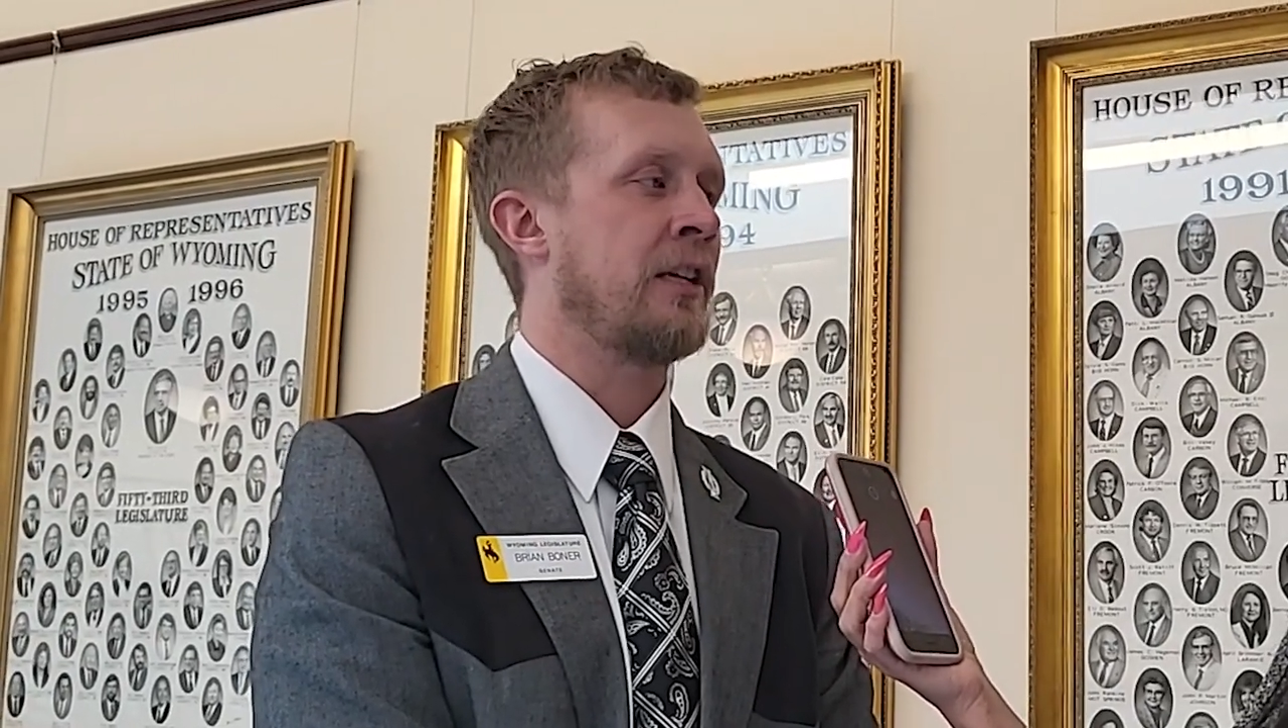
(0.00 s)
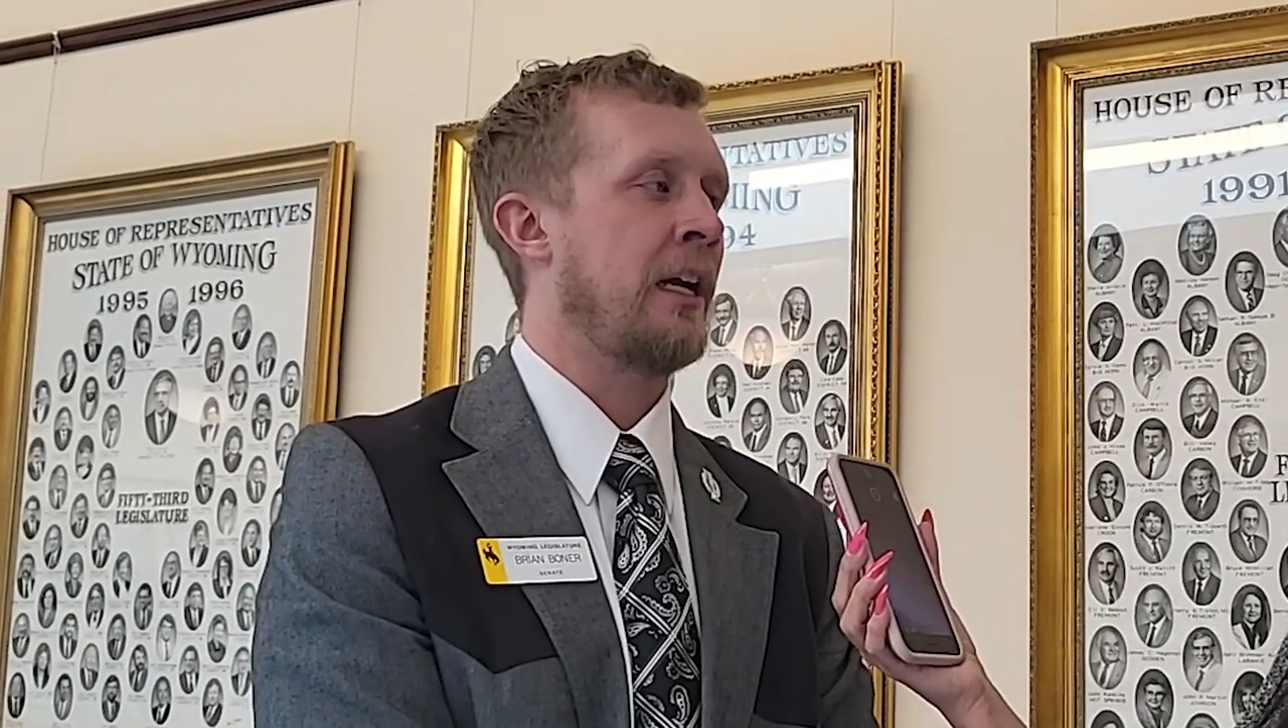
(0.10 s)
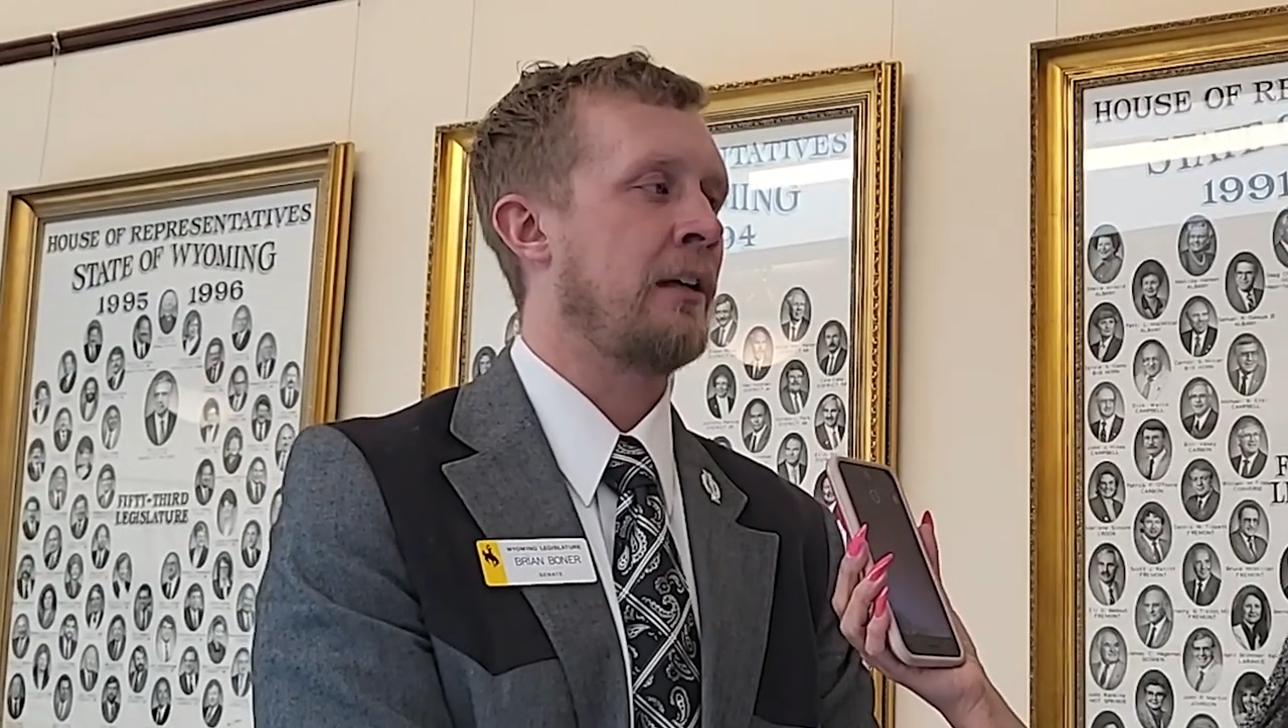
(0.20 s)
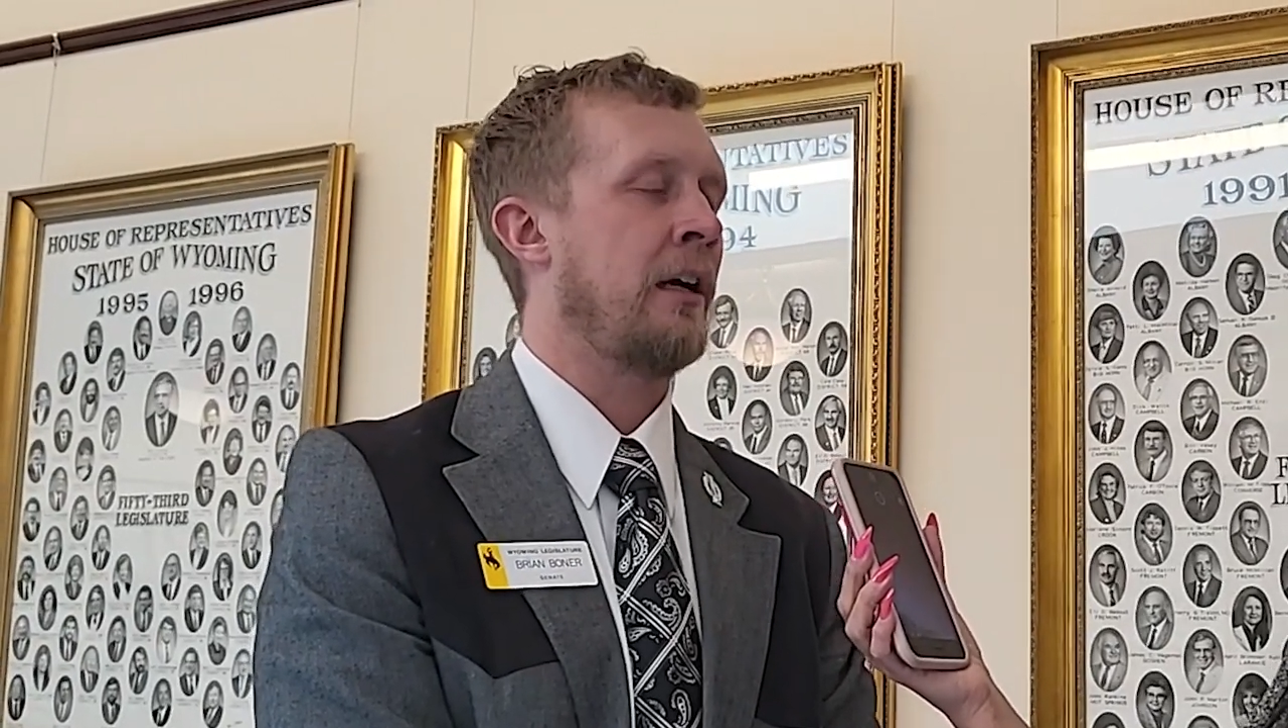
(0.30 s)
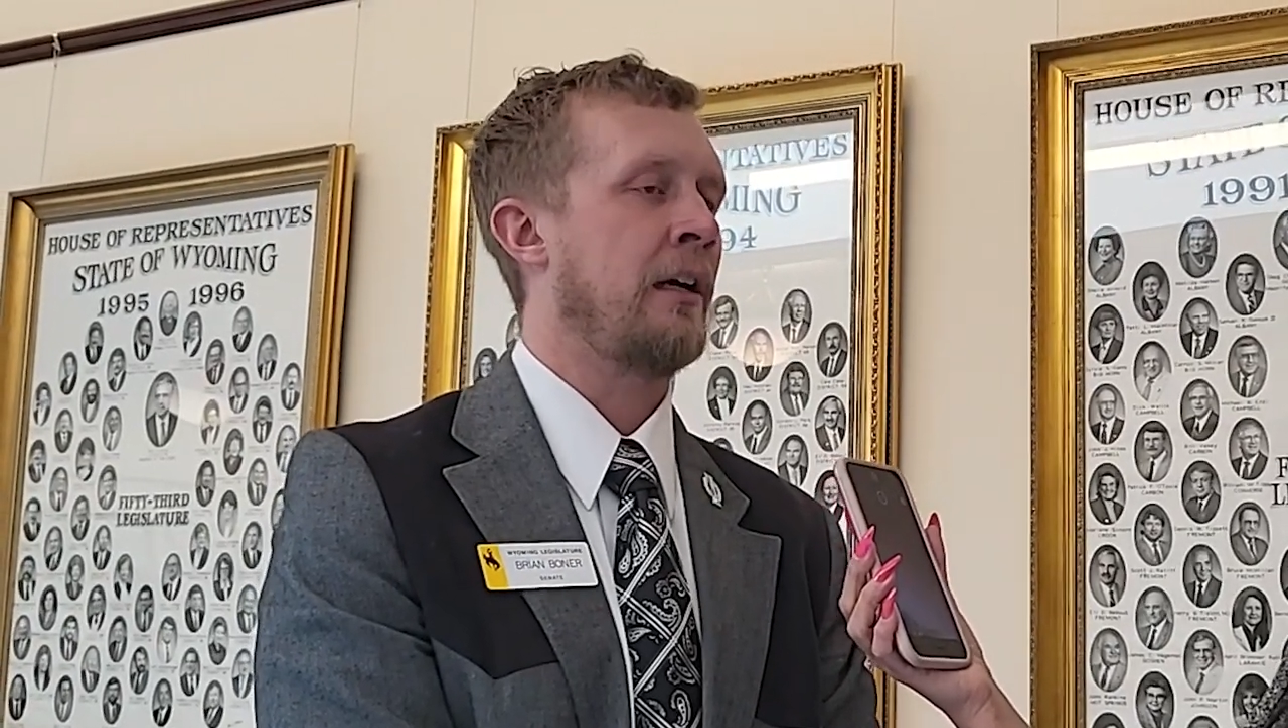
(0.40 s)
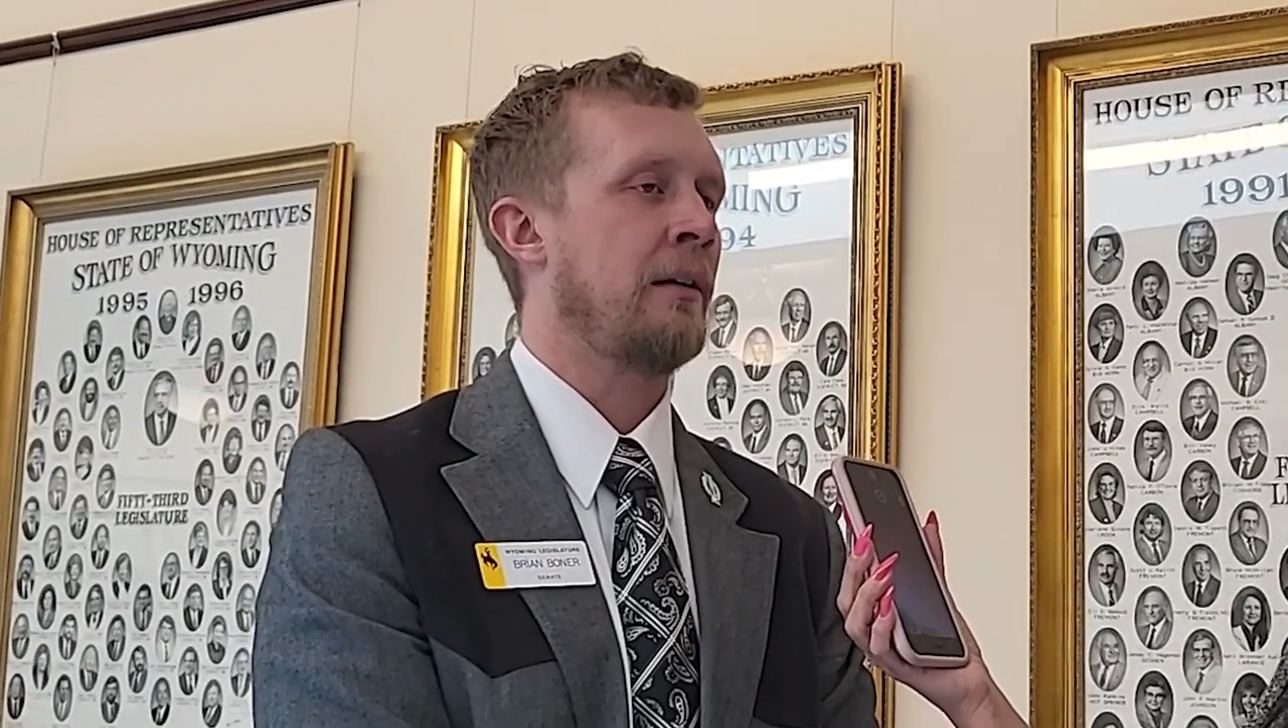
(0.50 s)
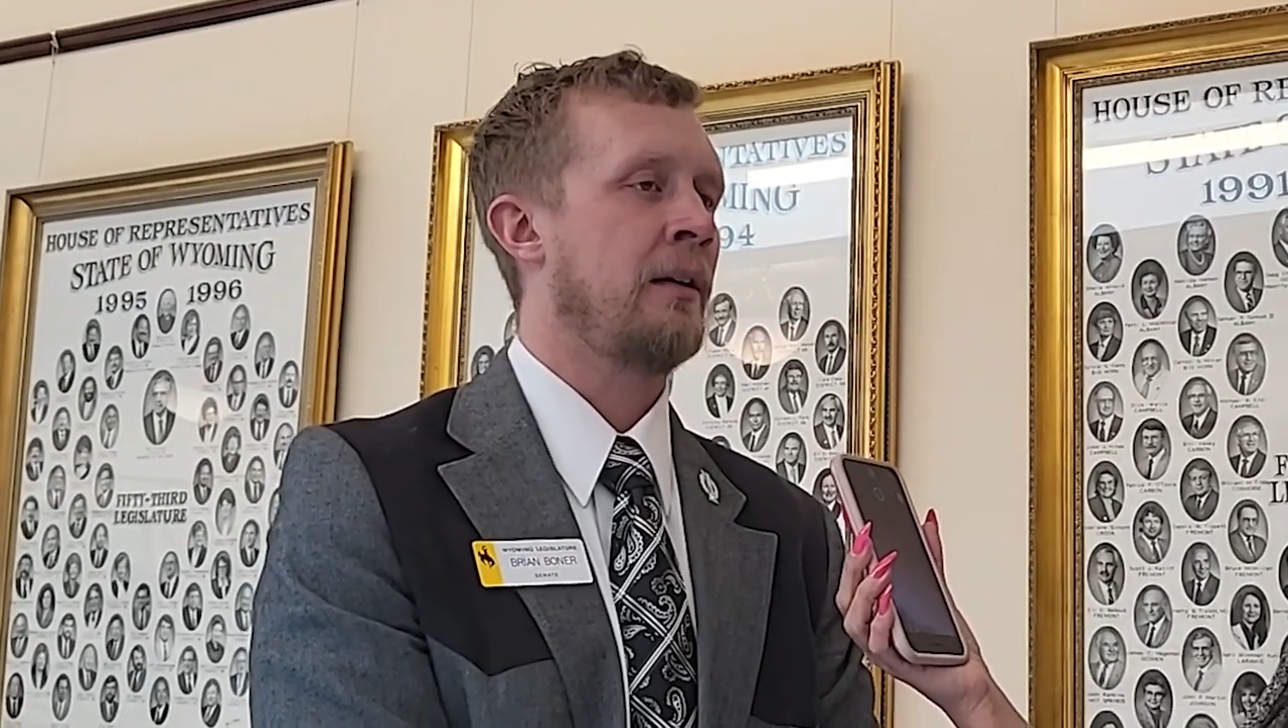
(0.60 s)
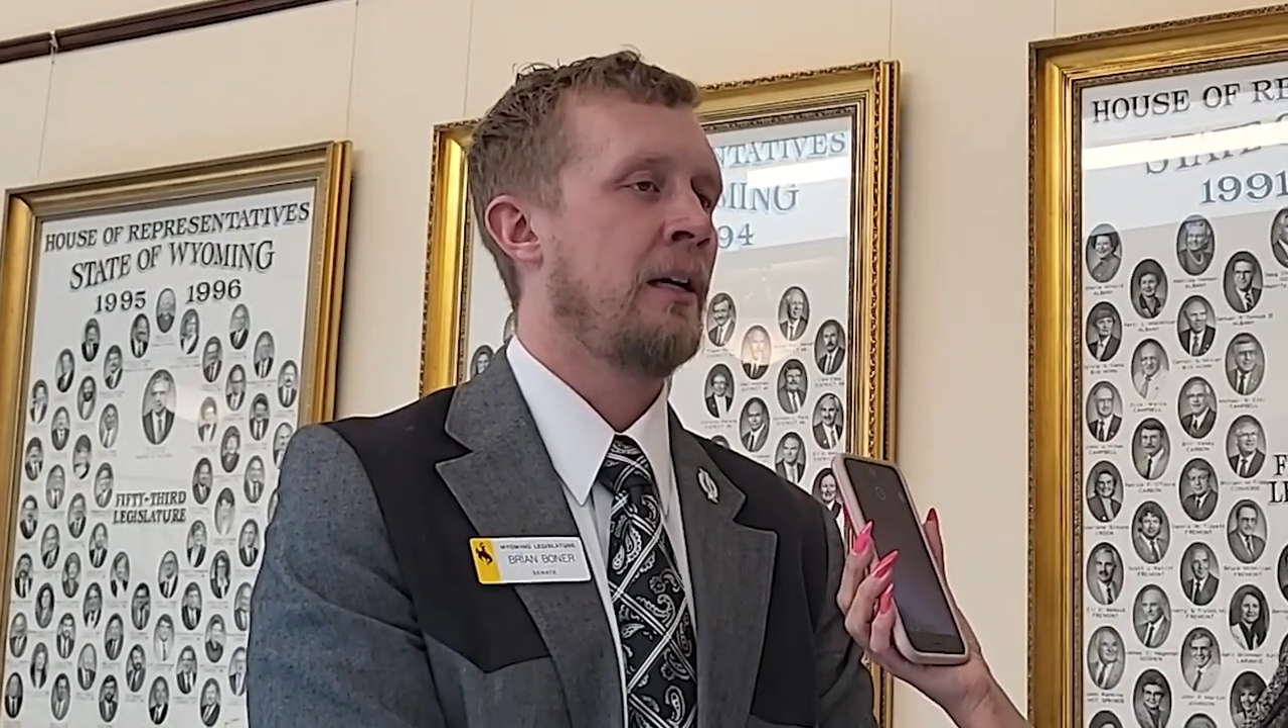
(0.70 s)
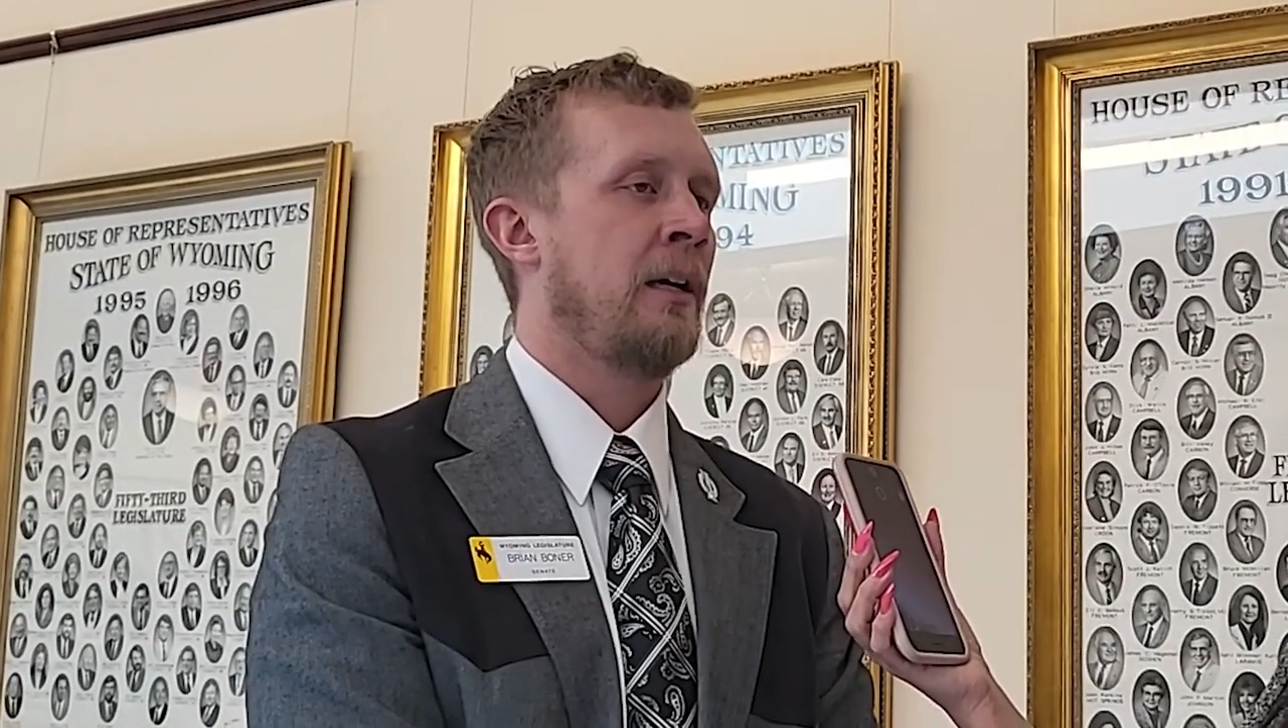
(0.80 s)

that uh,